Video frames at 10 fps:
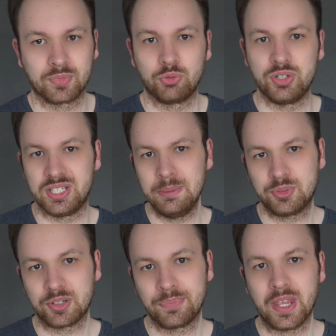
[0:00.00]

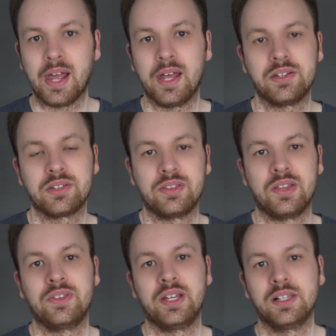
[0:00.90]
receipt, and
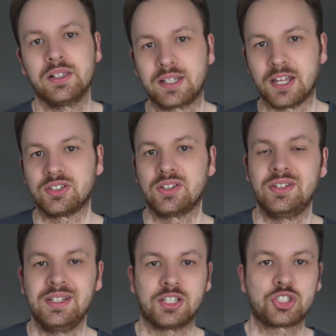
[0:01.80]
then they'll get
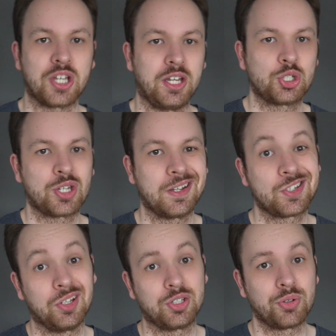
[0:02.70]
the exchange done,
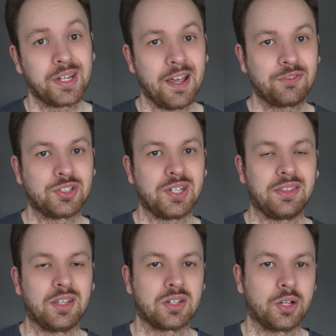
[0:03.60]
so I don't have to
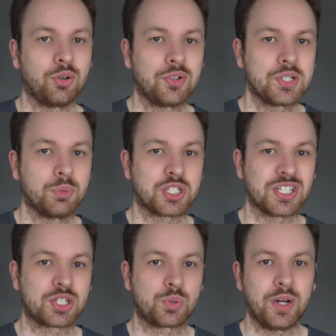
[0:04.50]
take the entire console, which
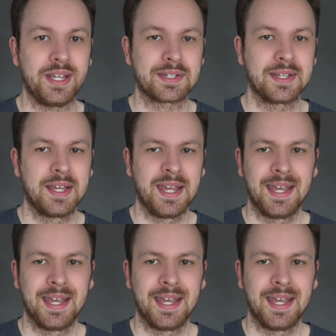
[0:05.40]
is great.